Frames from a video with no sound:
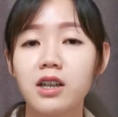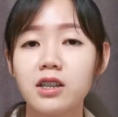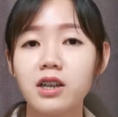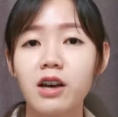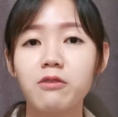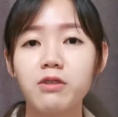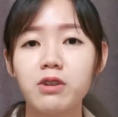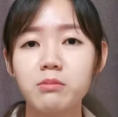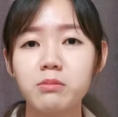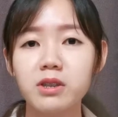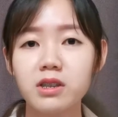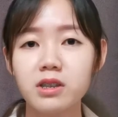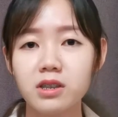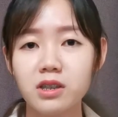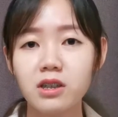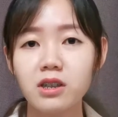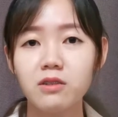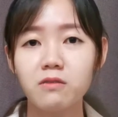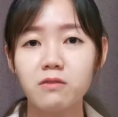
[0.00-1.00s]

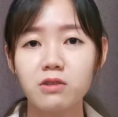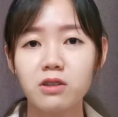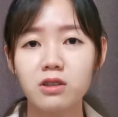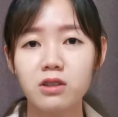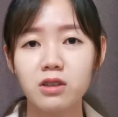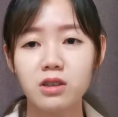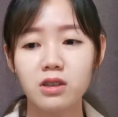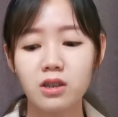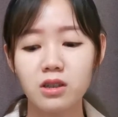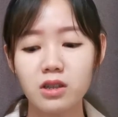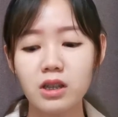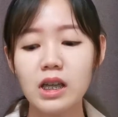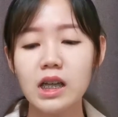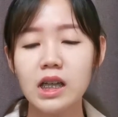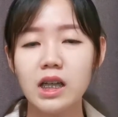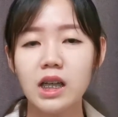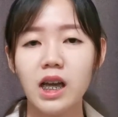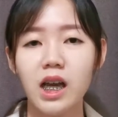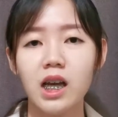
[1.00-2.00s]
environmental influences
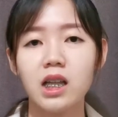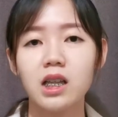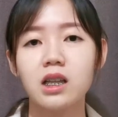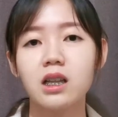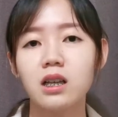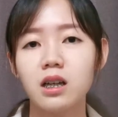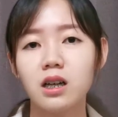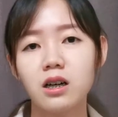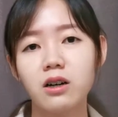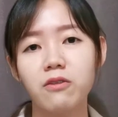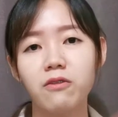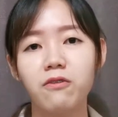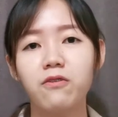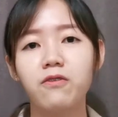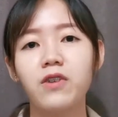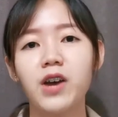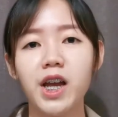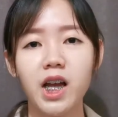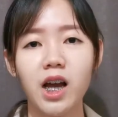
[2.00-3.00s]
can
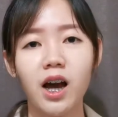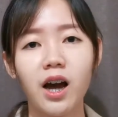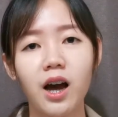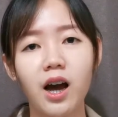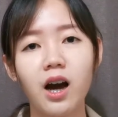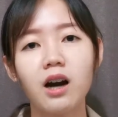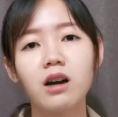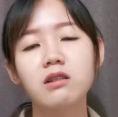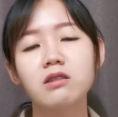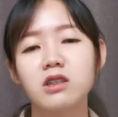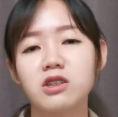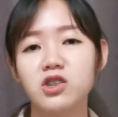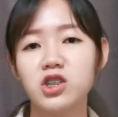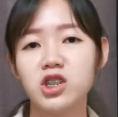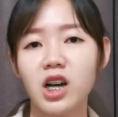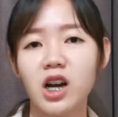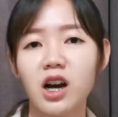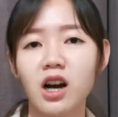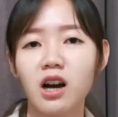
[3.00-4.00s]
affect how the
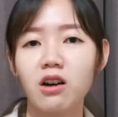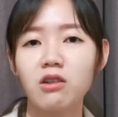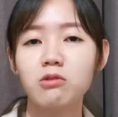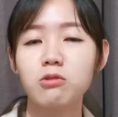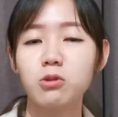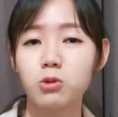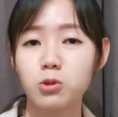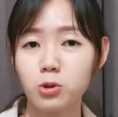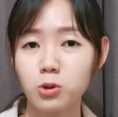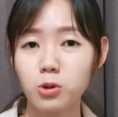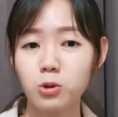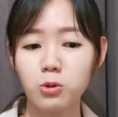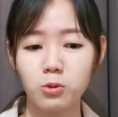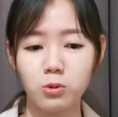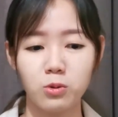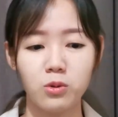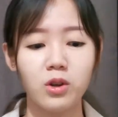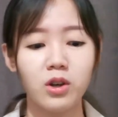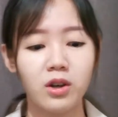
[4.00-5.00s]
child grow.
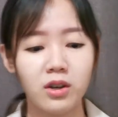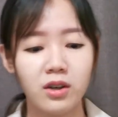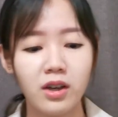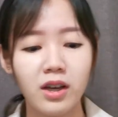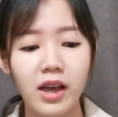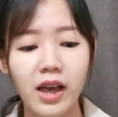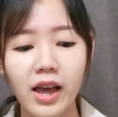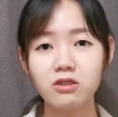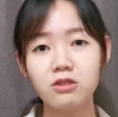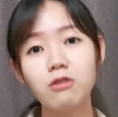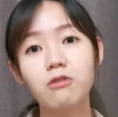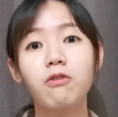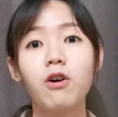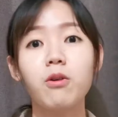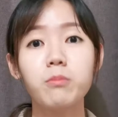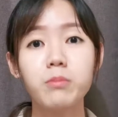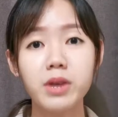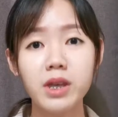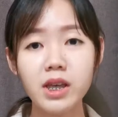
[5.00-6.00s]
And so
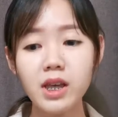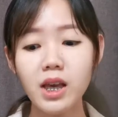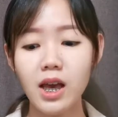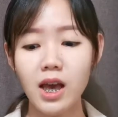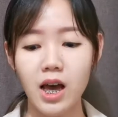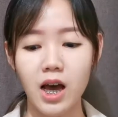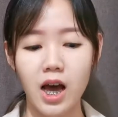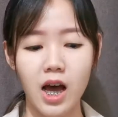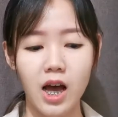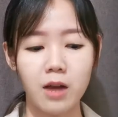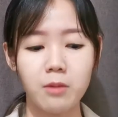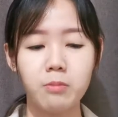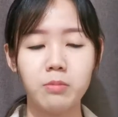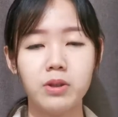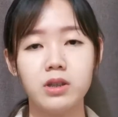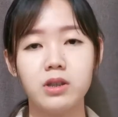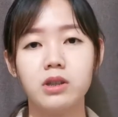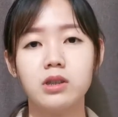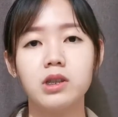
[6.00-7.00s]
for me, I
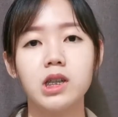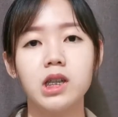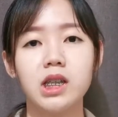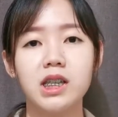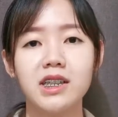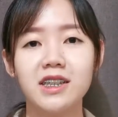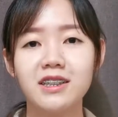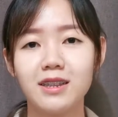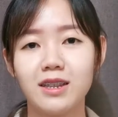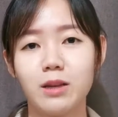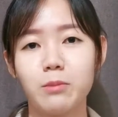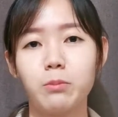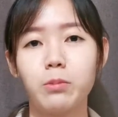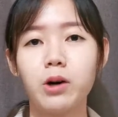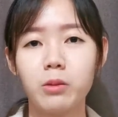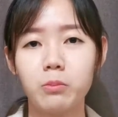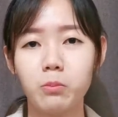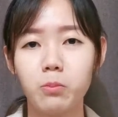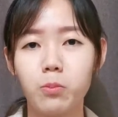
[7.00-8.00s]
personally
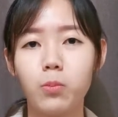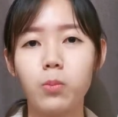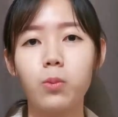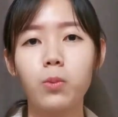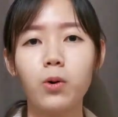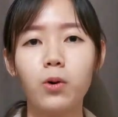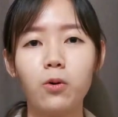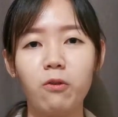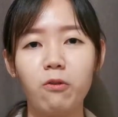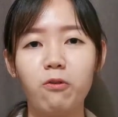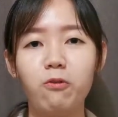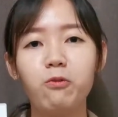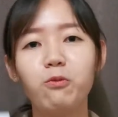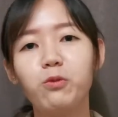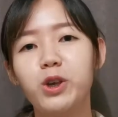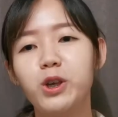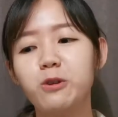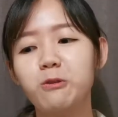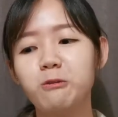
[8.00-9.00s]
support both
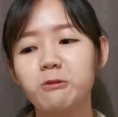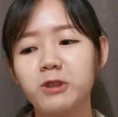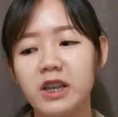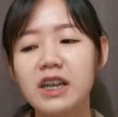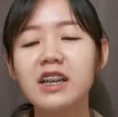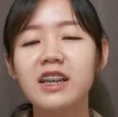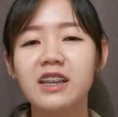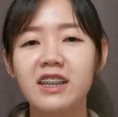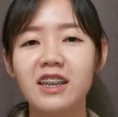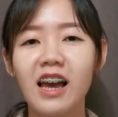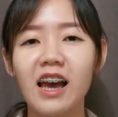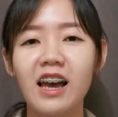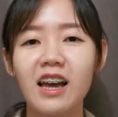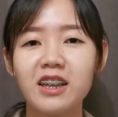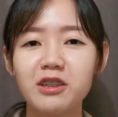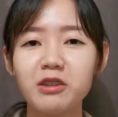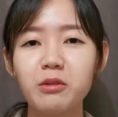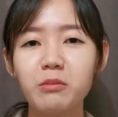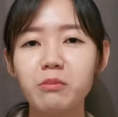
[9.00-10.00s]
views.
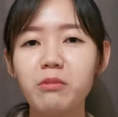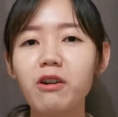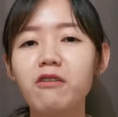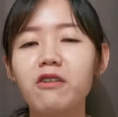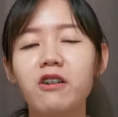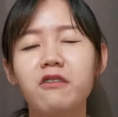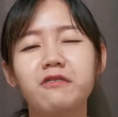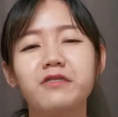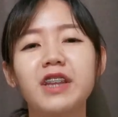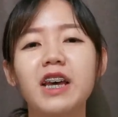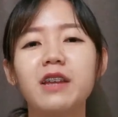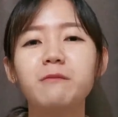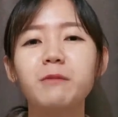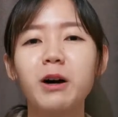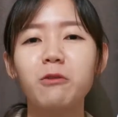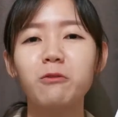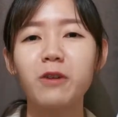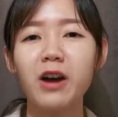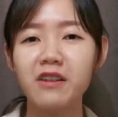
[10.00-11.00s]
Yes, both of them
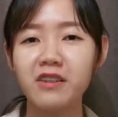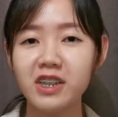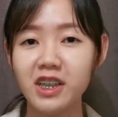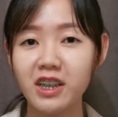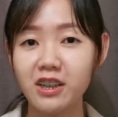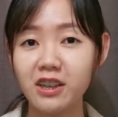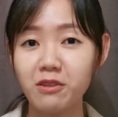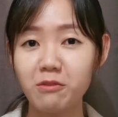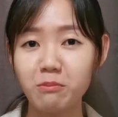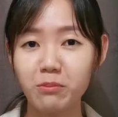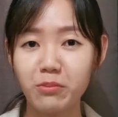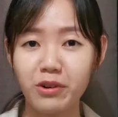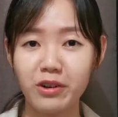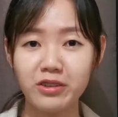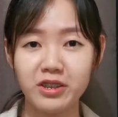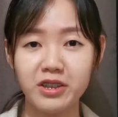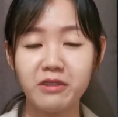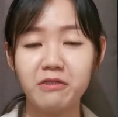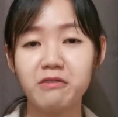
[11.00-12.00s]
are very
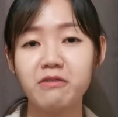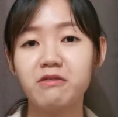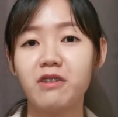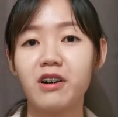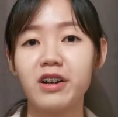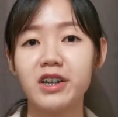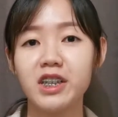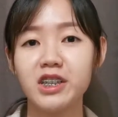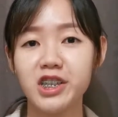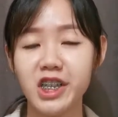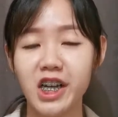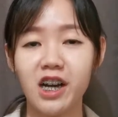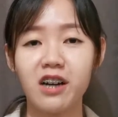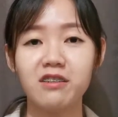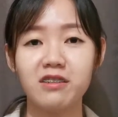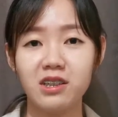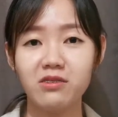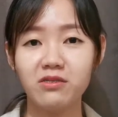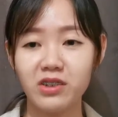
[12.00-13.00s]
important for the
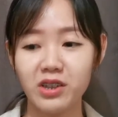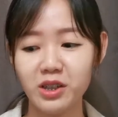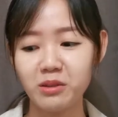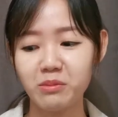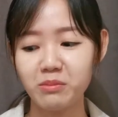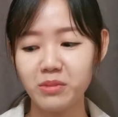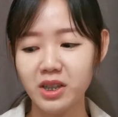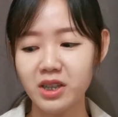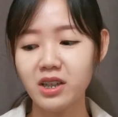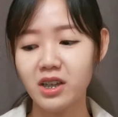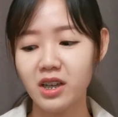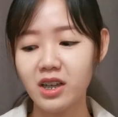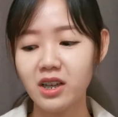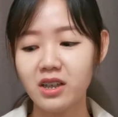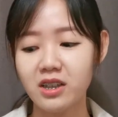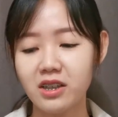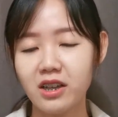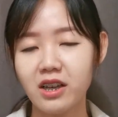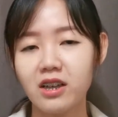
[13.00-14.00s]
child development.
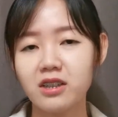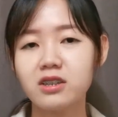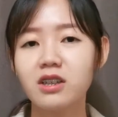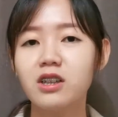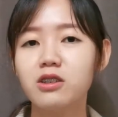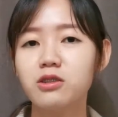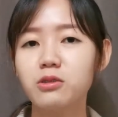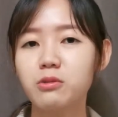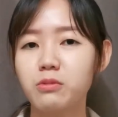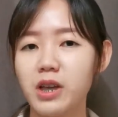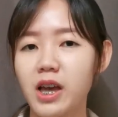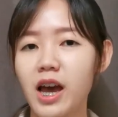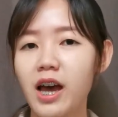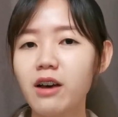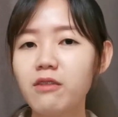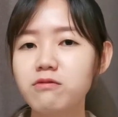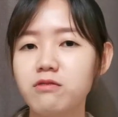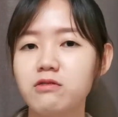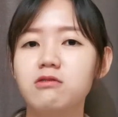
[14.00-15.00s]
Yes, so we
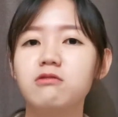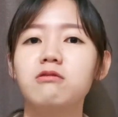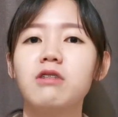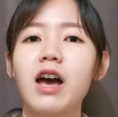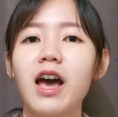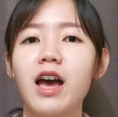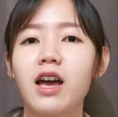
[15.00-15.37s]
have to